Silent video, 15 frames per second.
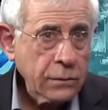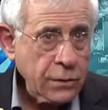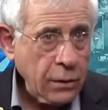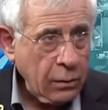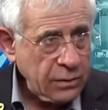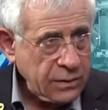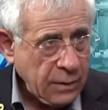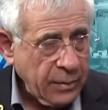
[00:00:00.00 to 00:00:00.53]

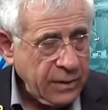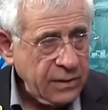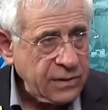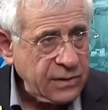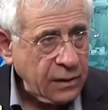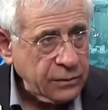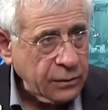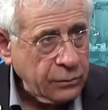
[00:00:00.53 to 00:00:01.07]
So somebody
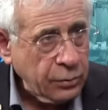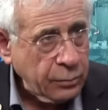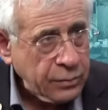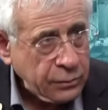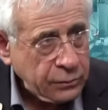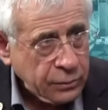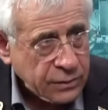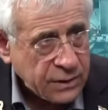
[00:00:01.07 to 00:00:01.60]
started
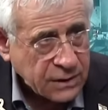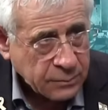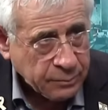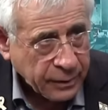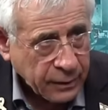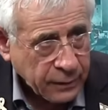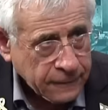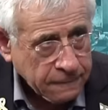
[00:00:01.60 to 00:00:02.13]
to
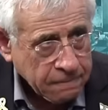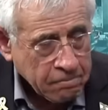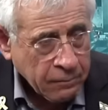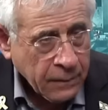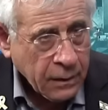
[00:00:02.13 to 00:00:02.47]
suspect.